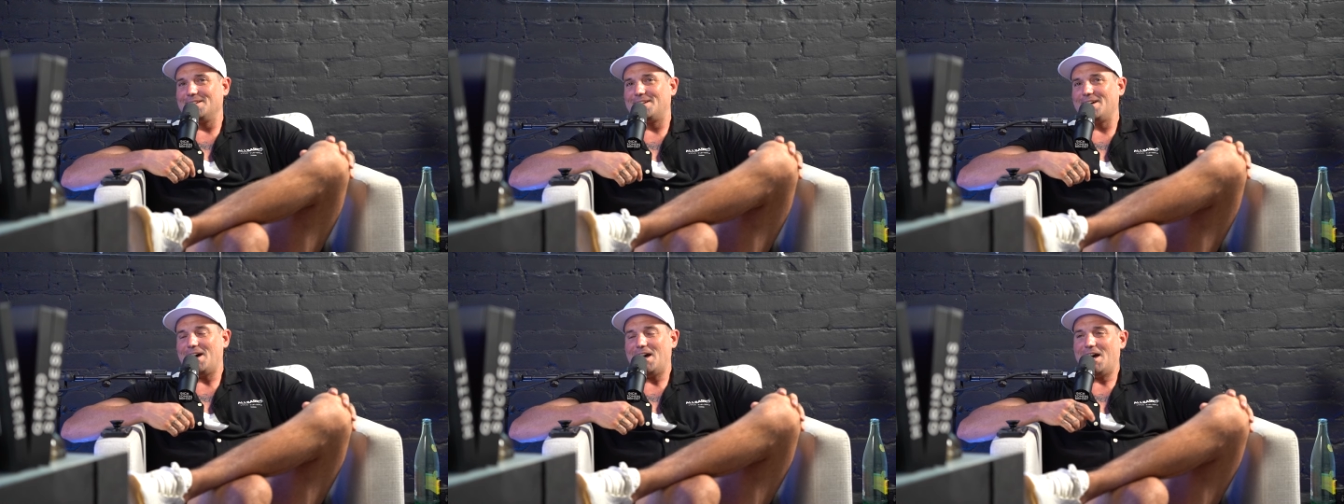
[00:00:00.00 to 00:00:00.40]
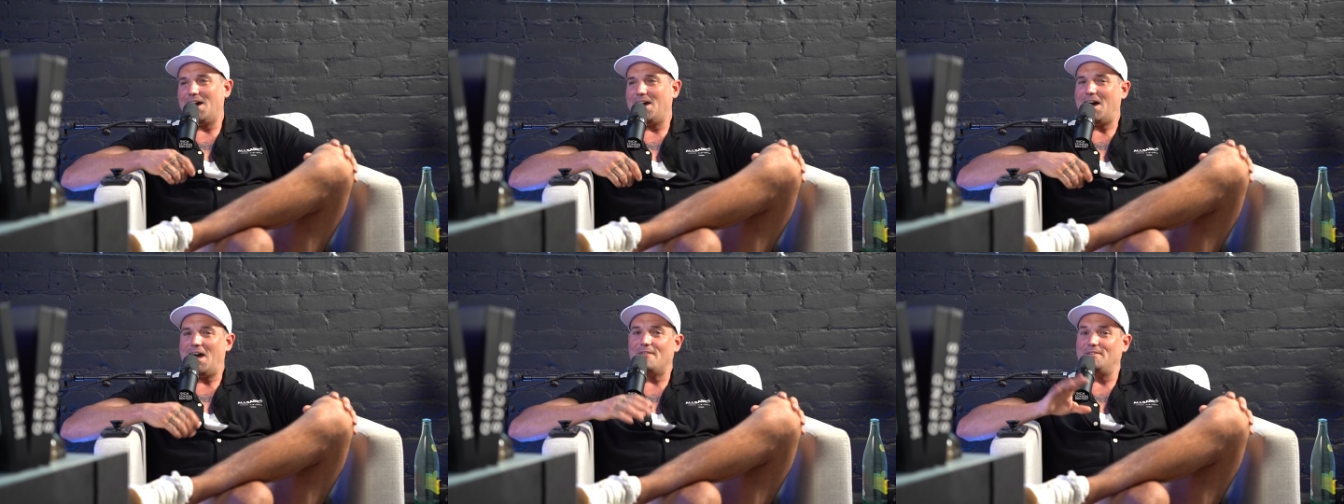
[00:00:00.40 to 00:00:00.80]
Like,
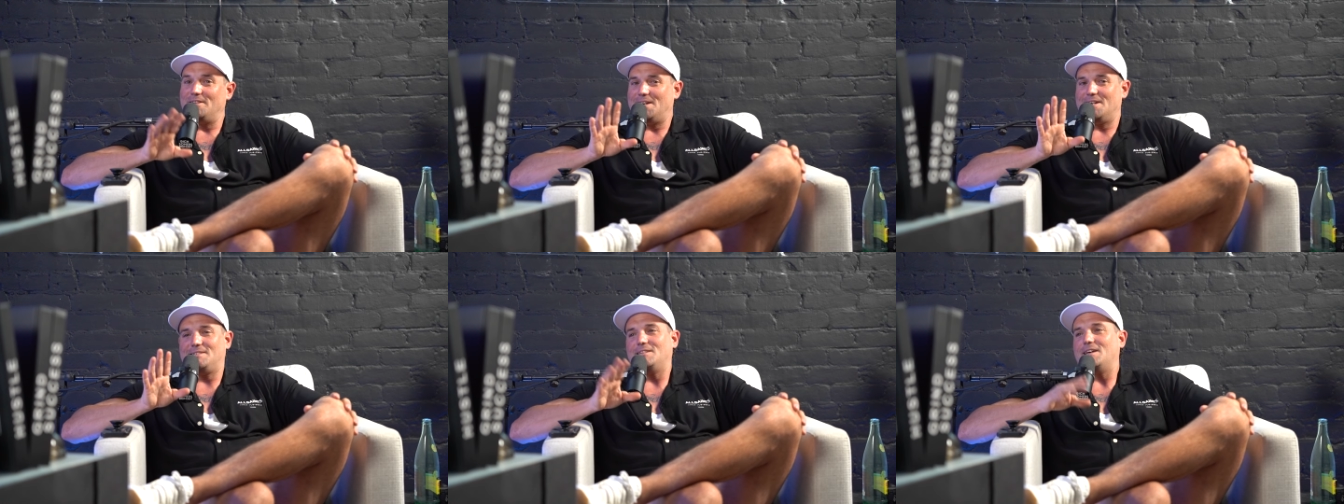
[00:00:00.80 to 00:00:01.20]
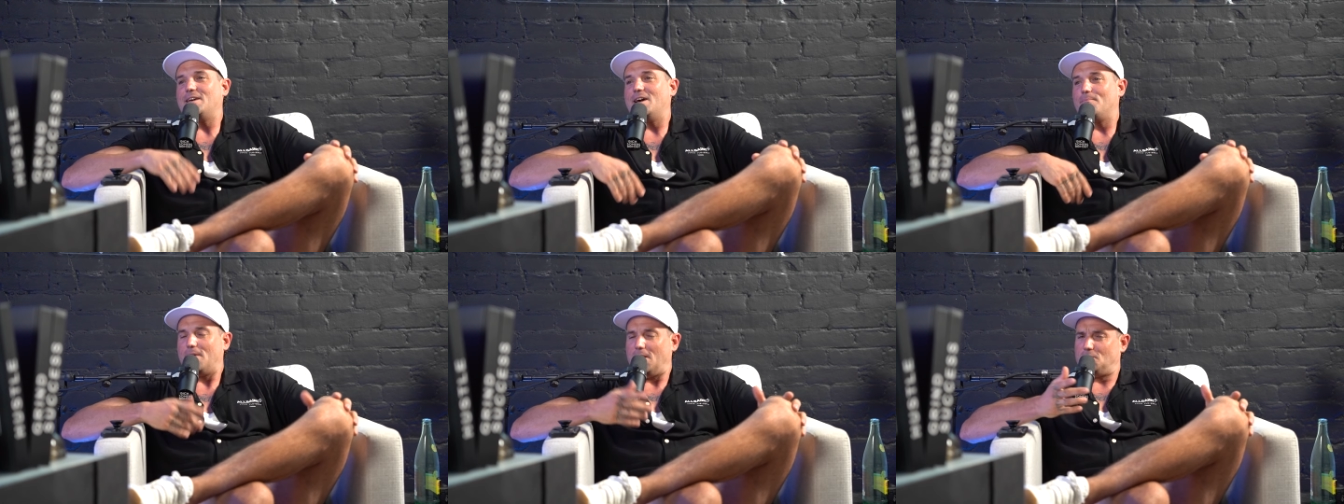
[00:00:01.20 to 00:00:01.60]
I haven't tested that
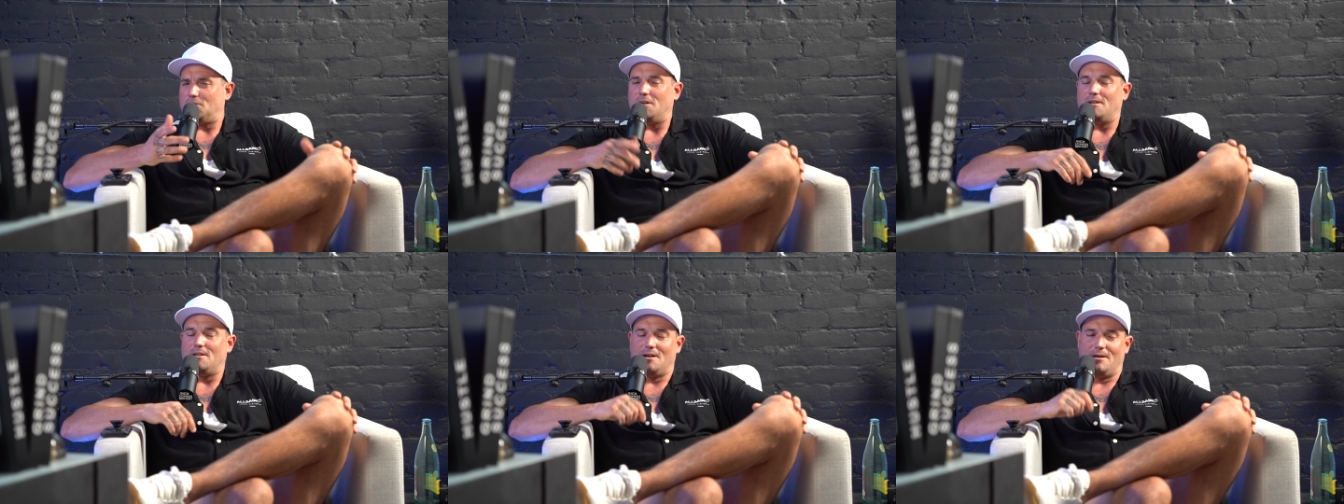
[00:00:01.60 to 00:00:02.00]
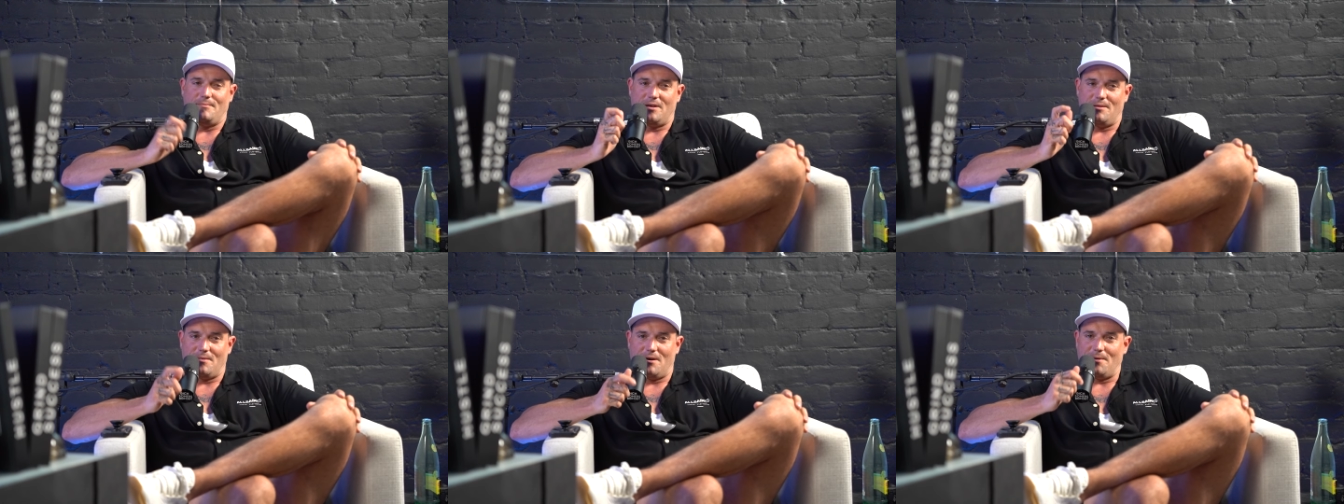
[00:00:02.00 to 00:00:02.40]
yet, but I should. I
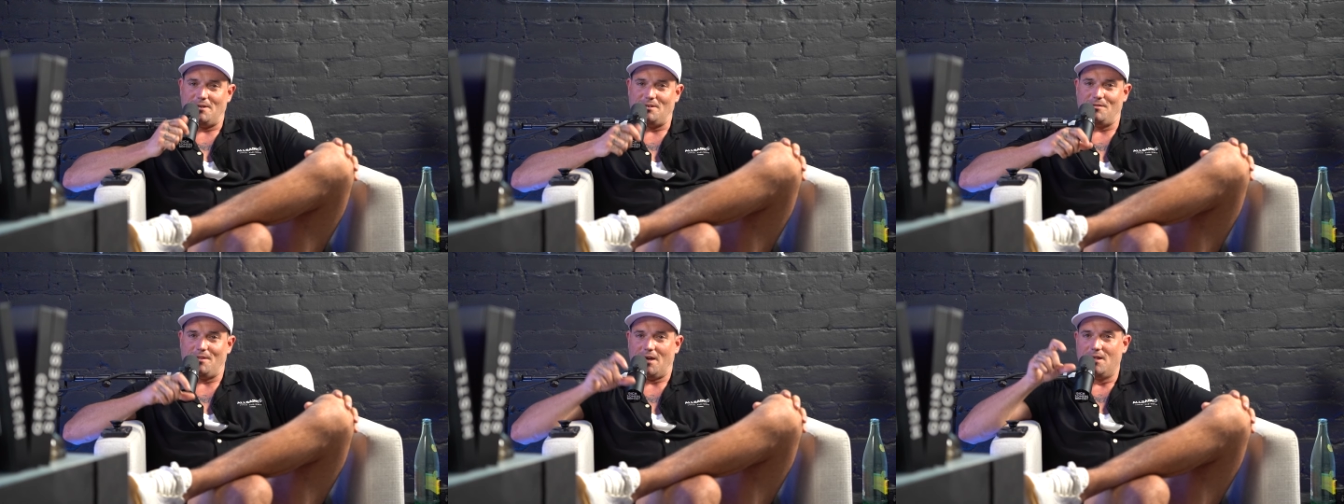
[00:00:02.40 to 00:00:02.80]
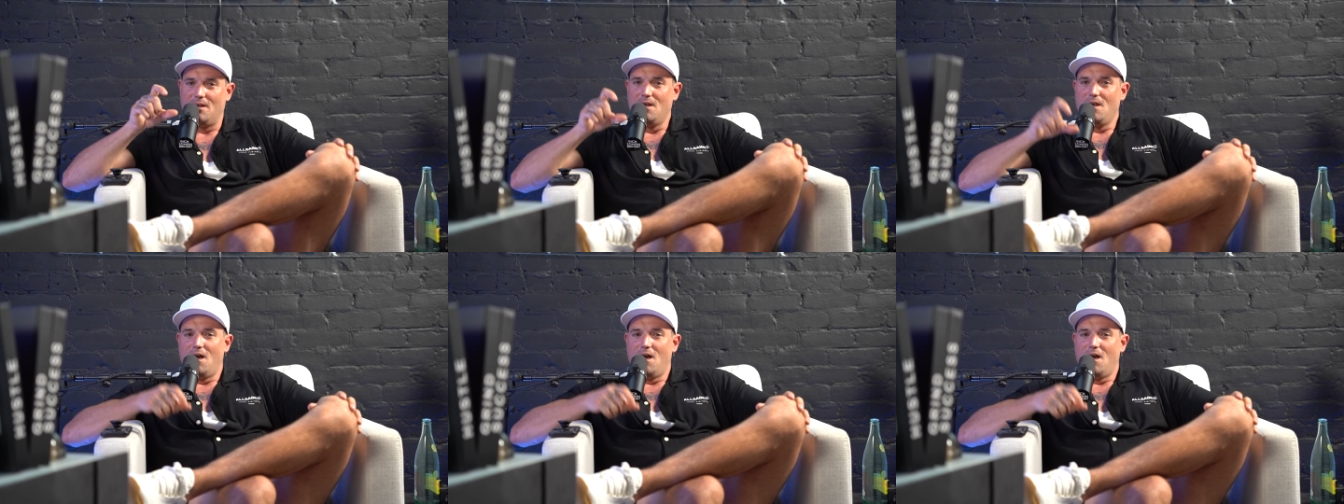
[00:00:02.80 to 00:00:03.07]
might do that.